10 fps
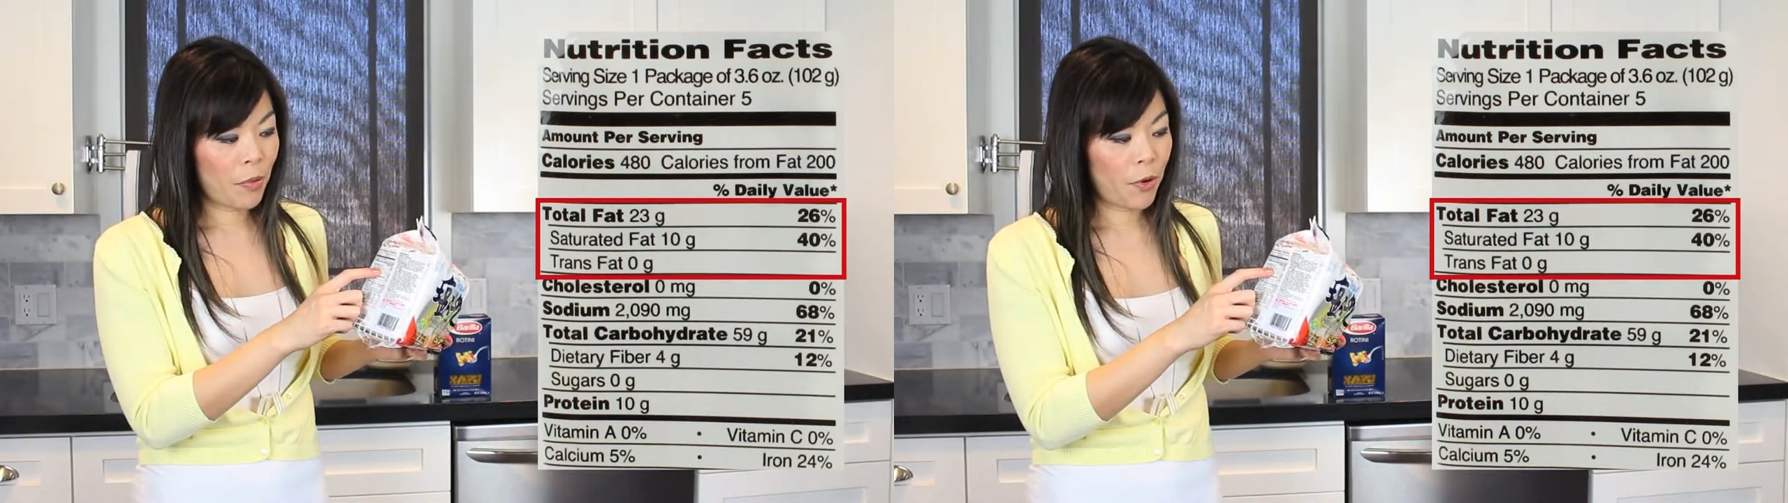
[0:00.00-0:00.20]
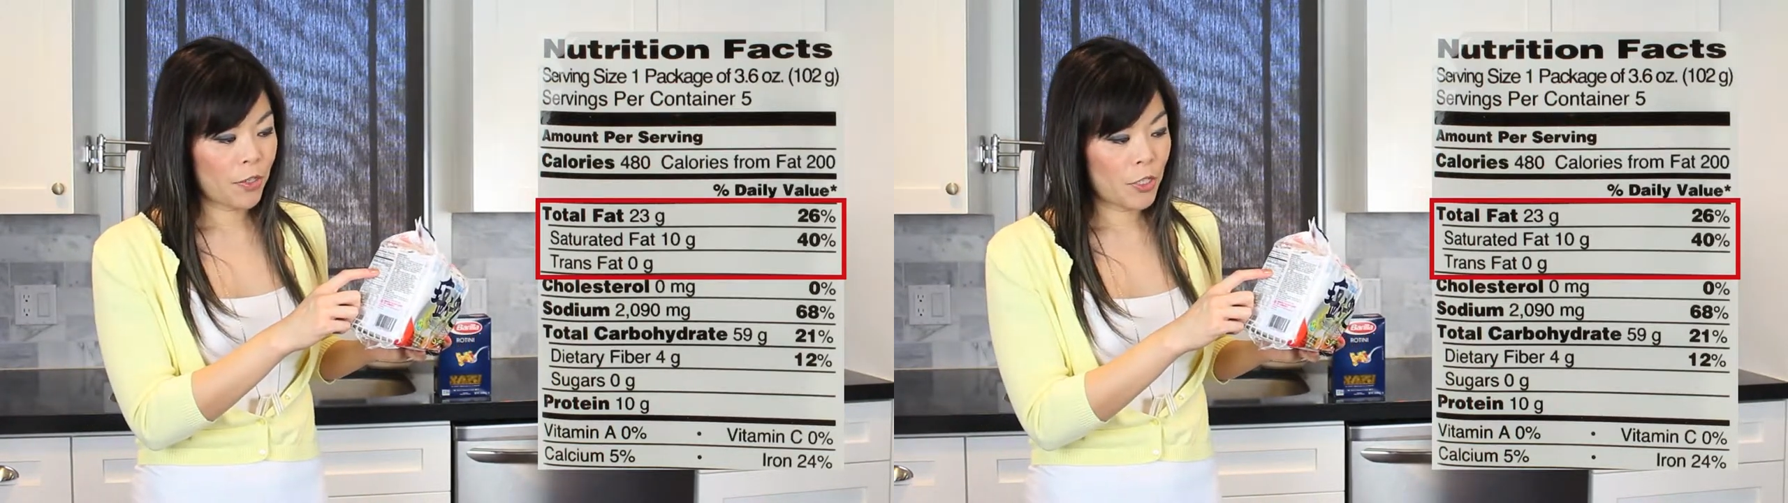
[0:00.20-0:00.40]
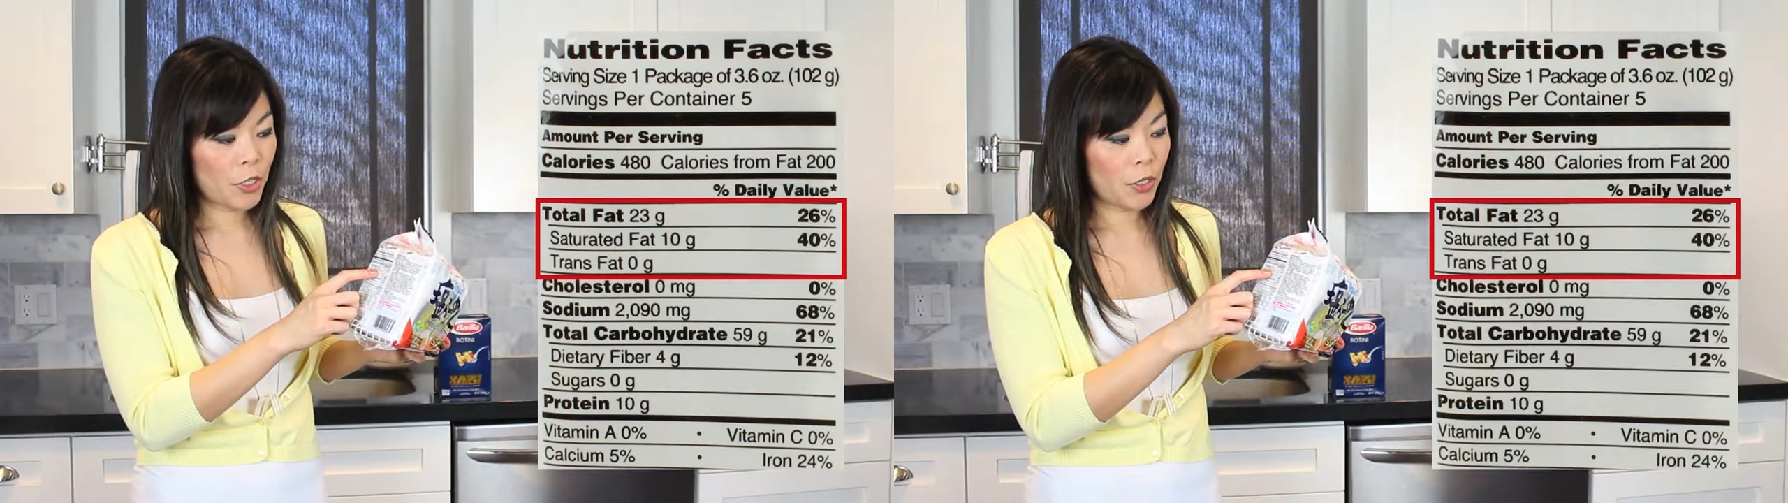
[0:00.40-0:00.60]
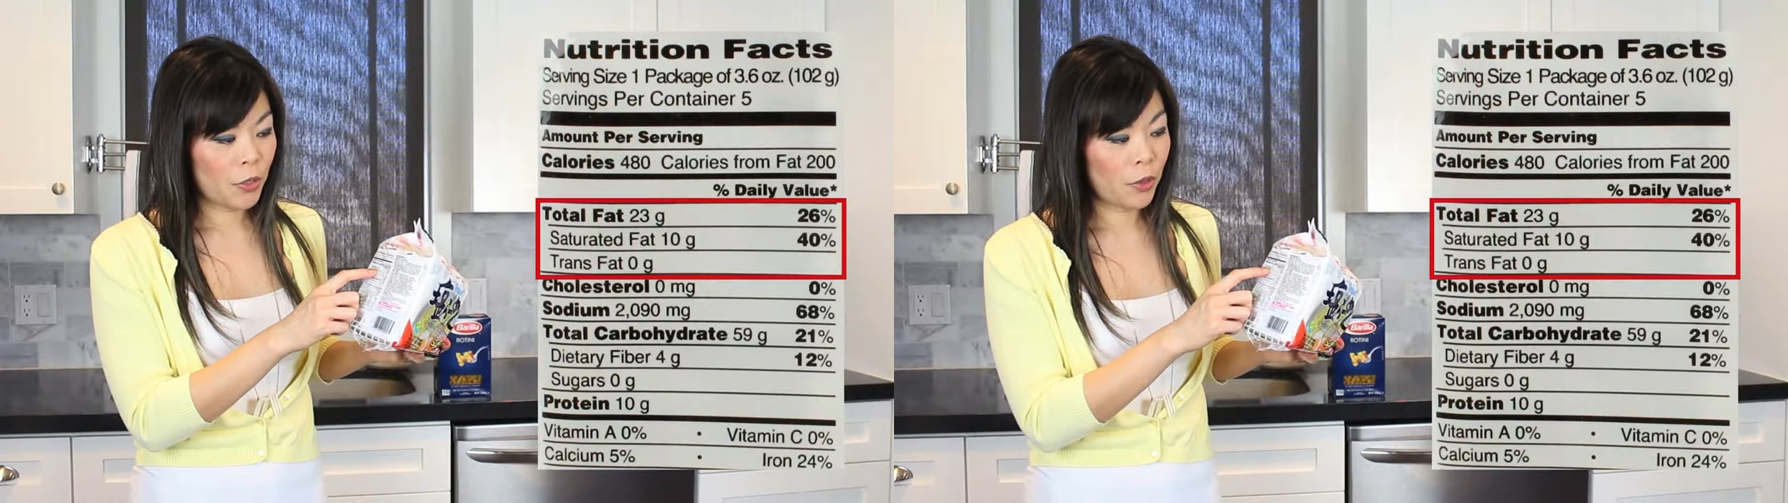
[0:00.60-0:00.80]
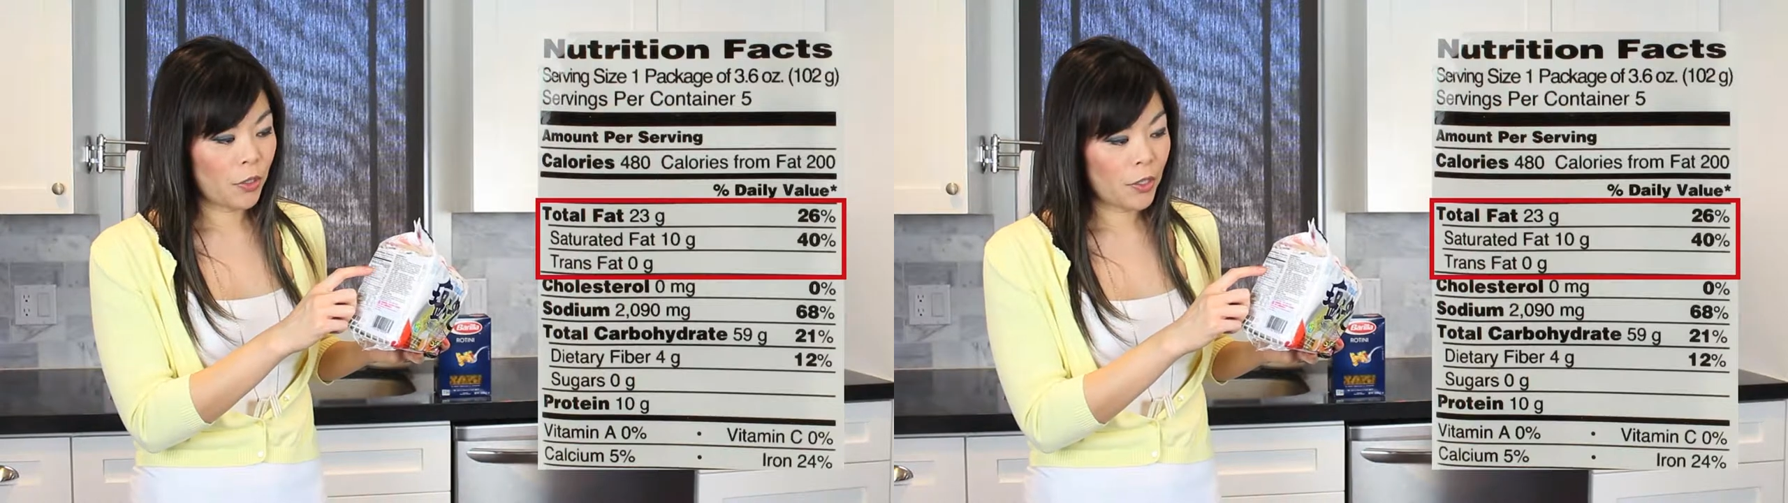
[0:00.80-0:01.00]
important
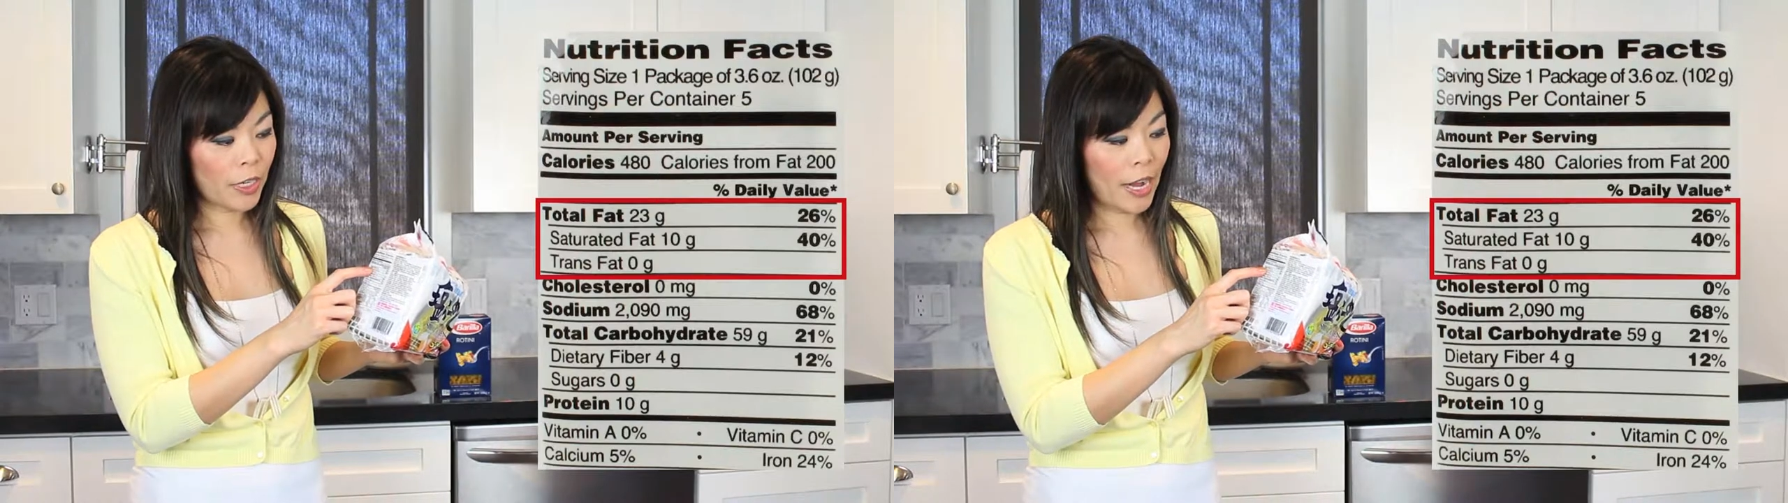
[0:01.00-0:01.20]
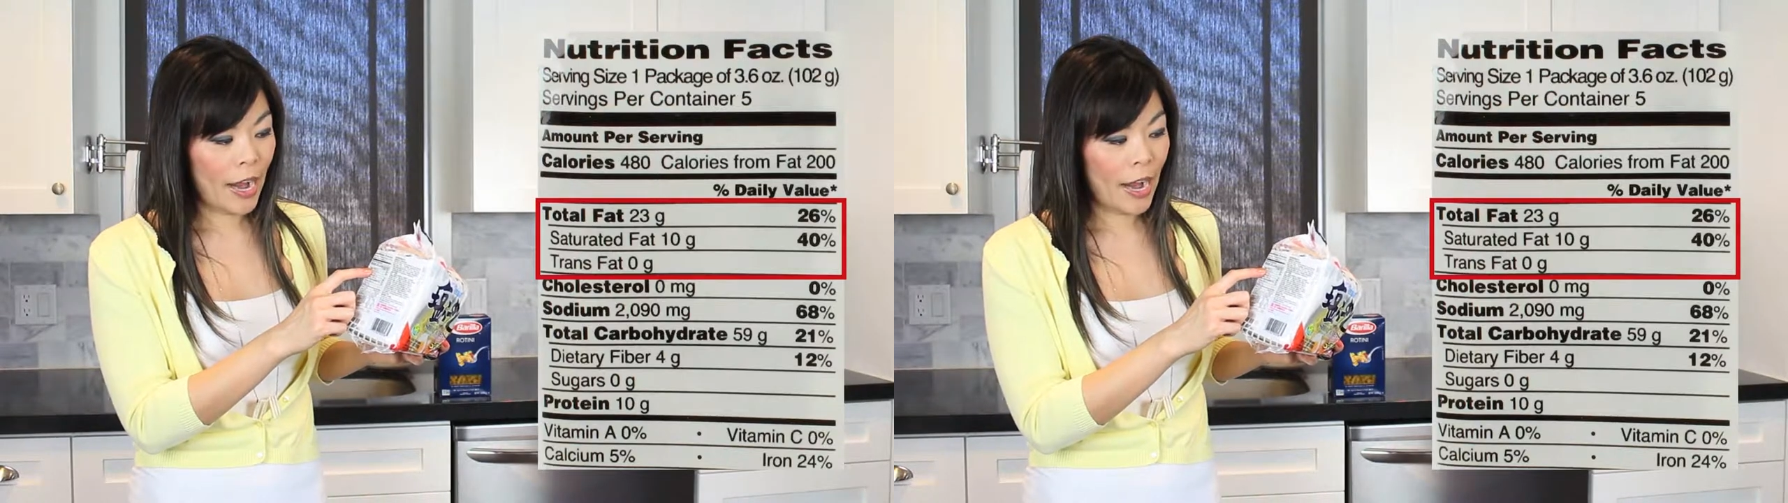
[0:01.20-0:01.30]
to look